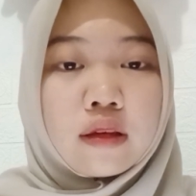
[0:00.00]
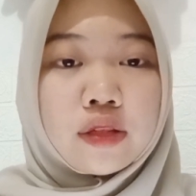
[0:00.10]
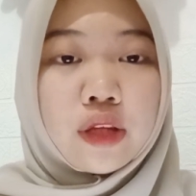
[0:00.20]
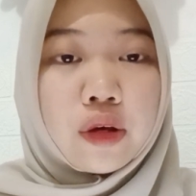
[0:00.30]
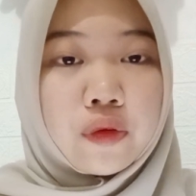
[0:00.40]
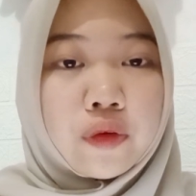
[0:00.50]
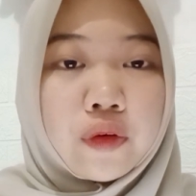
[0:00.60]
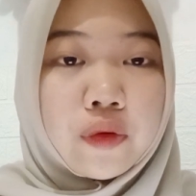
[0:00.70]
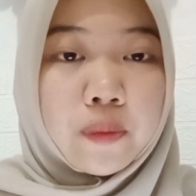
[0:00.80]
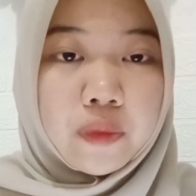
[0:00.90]

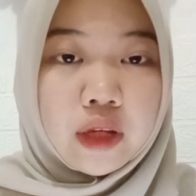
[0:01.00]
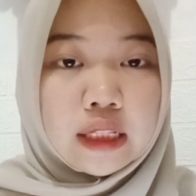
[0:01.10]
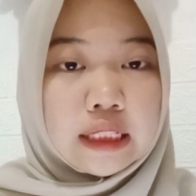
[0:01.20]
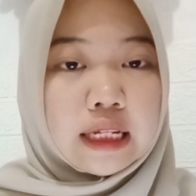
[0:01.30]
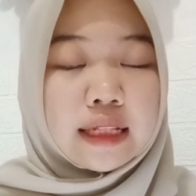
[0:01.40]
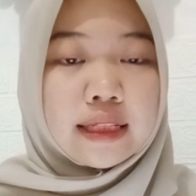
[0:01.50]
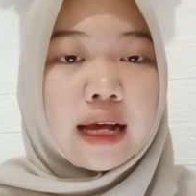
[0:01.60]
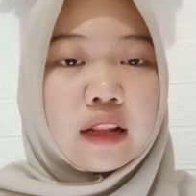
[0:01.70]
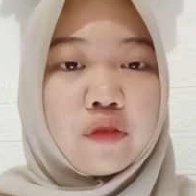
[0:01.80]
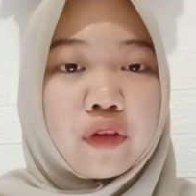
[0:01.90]
So that's
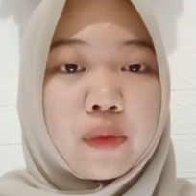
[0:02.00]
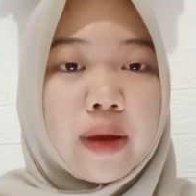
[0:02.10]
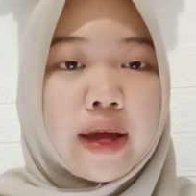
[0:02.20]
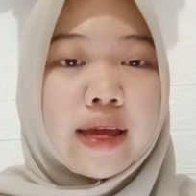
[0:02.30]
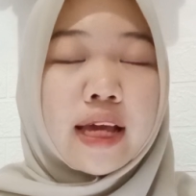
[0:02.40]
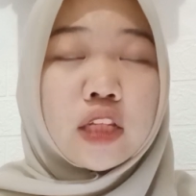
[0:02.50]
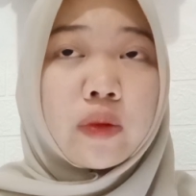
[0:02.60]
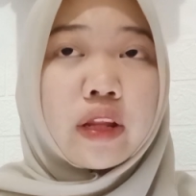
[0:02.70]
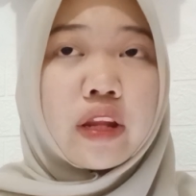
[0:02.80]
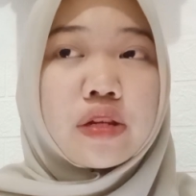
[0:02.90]
all for my
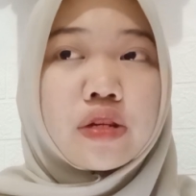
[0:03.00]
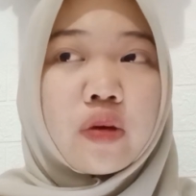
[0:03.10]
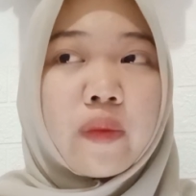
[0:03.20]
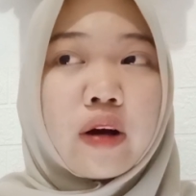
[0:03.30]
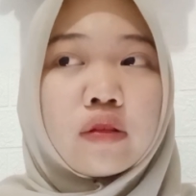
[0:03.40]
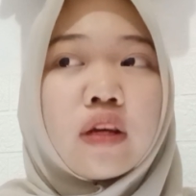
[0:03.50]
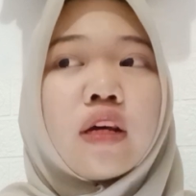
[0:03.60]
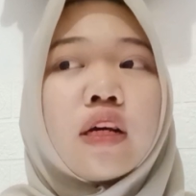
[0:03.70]
explanation about